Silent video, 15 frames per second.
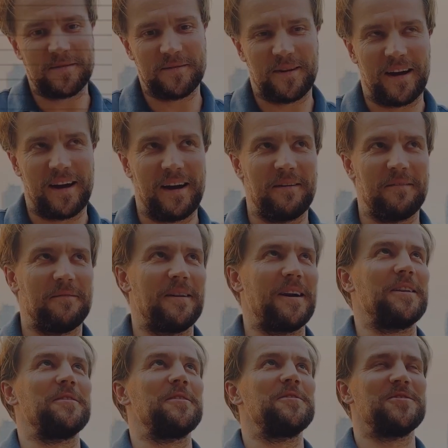are
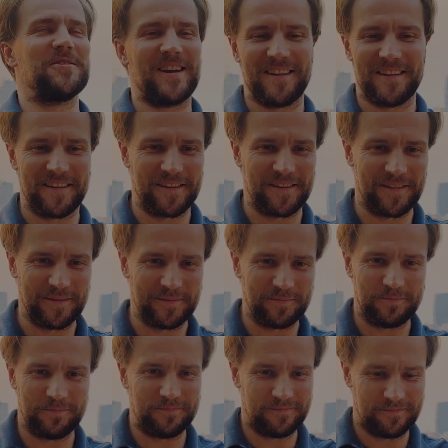very rich, and
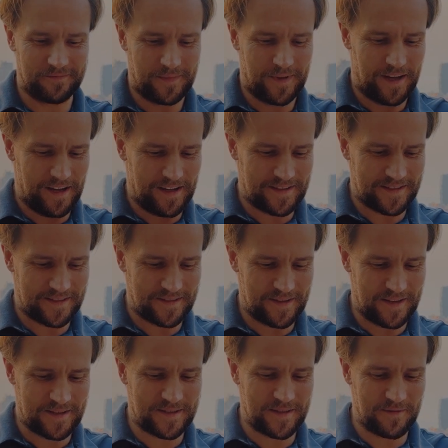it's
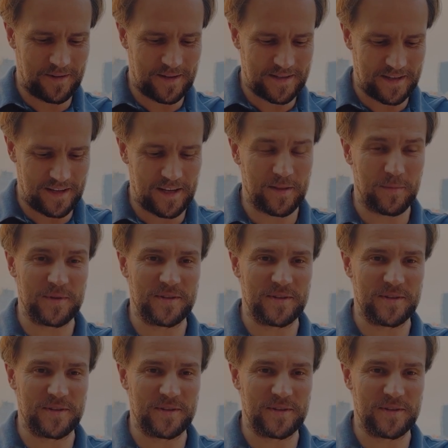a little bit